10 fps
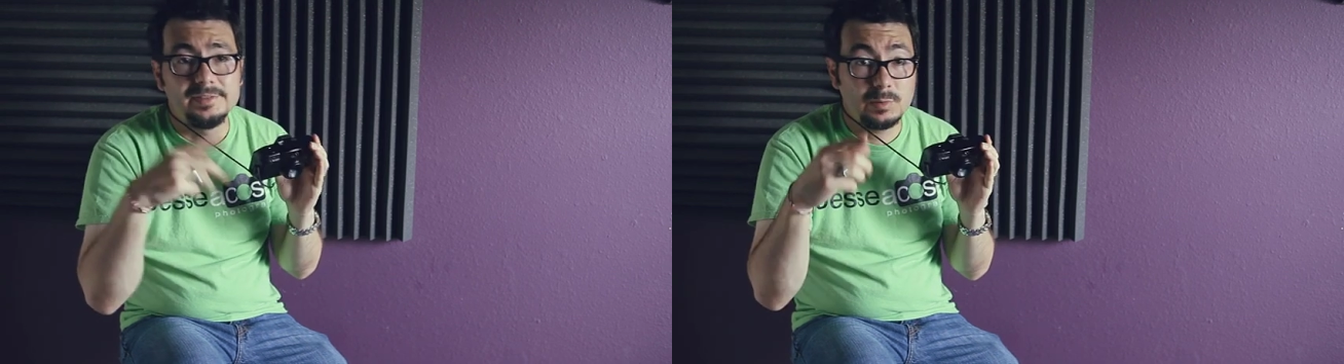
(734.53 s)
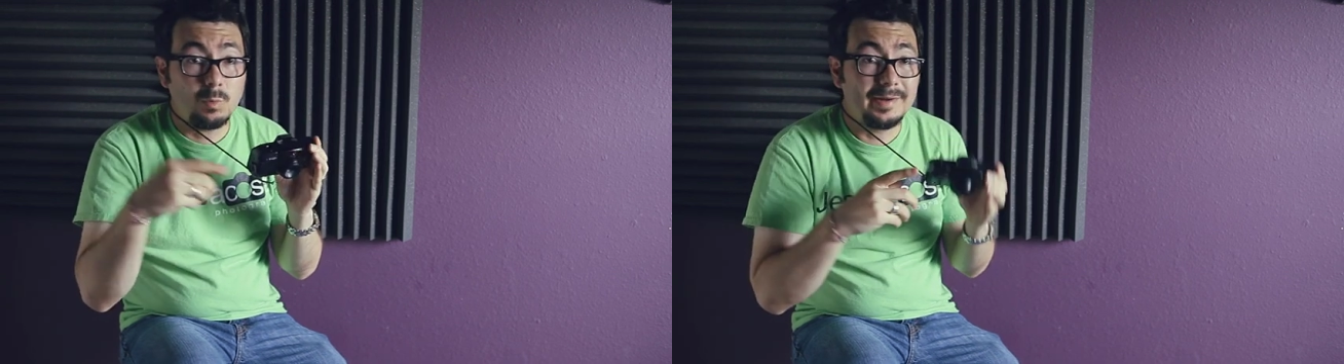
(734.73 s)

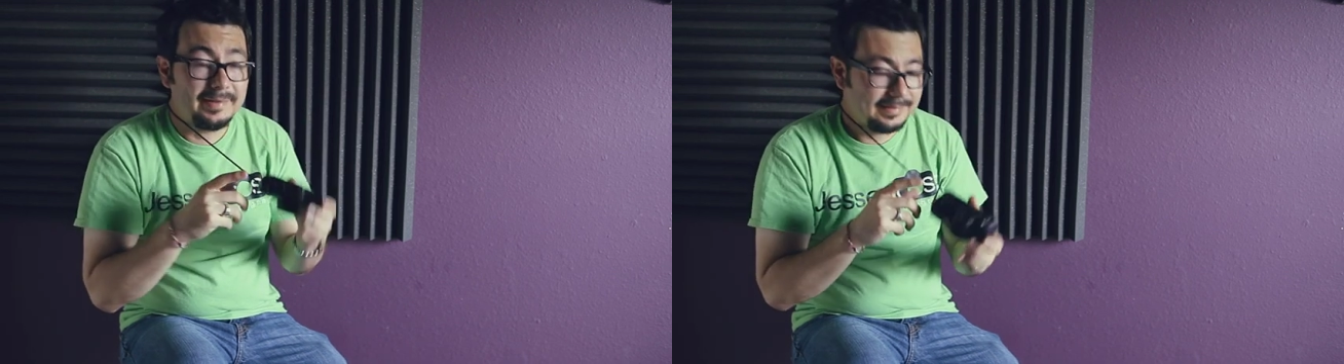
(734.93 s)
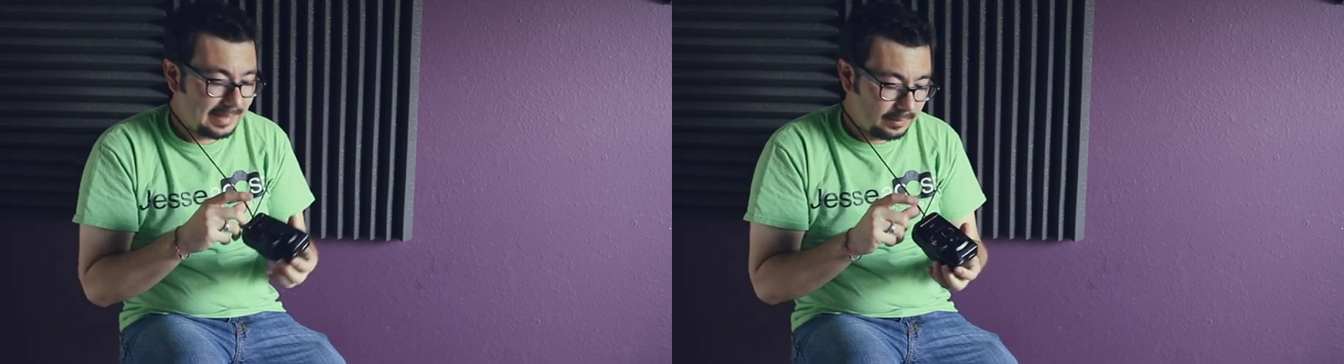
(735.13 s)
the
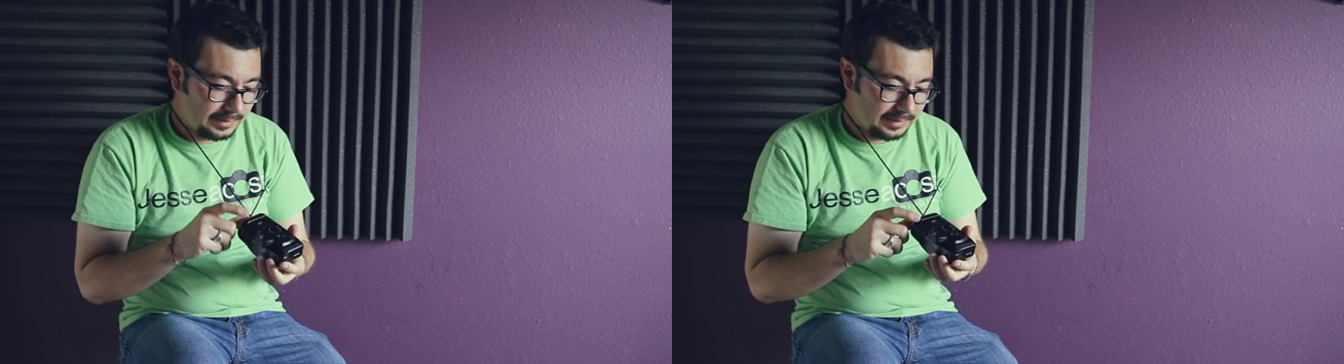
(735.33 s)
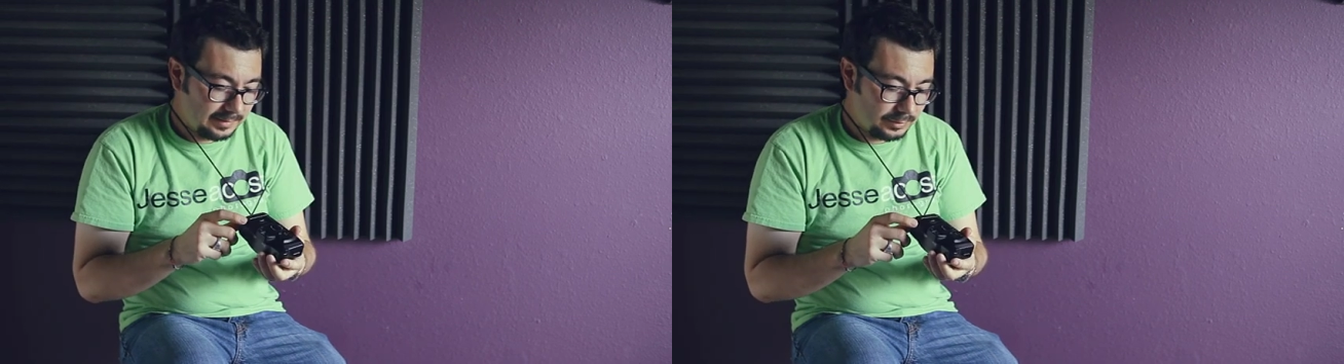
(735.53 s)
winding sound
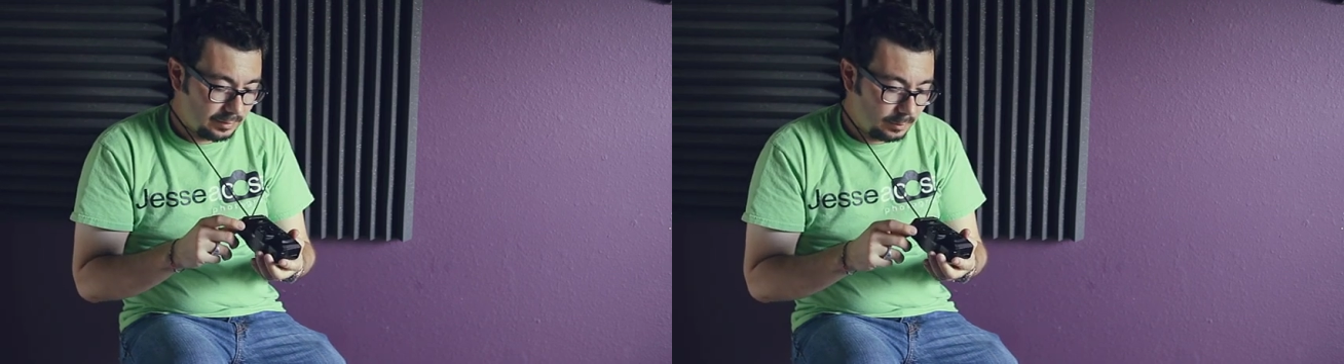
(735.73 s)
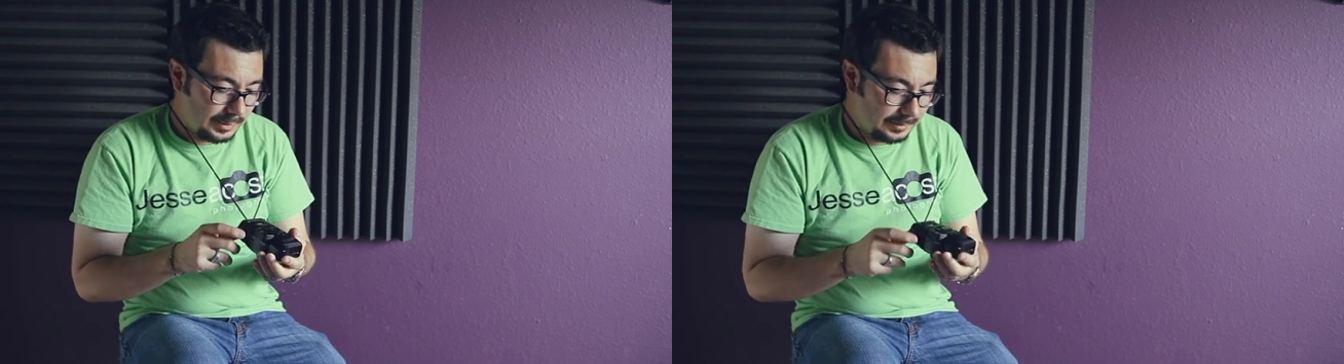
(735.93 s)
that gives you
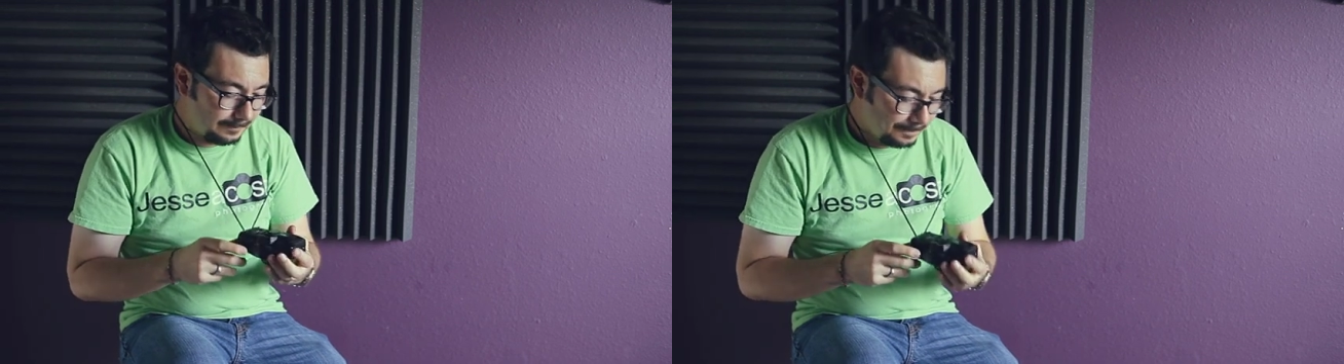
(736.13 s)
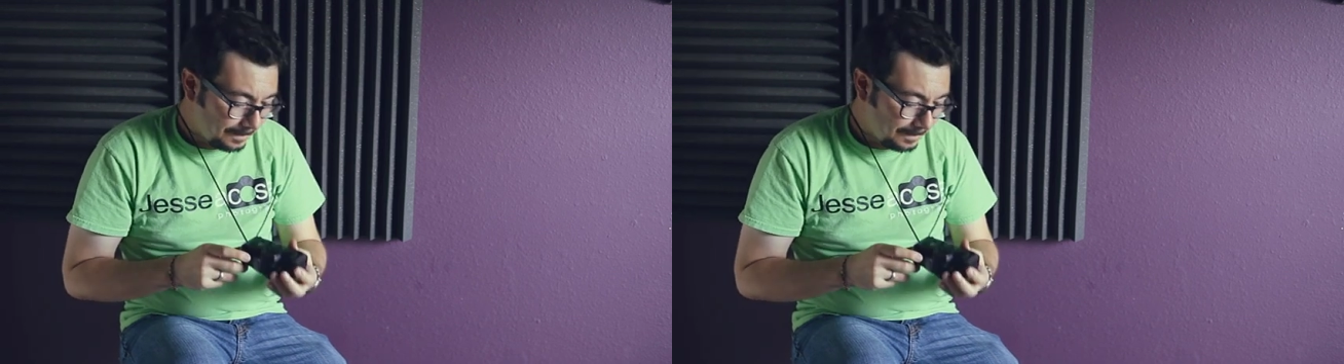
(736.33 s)
away.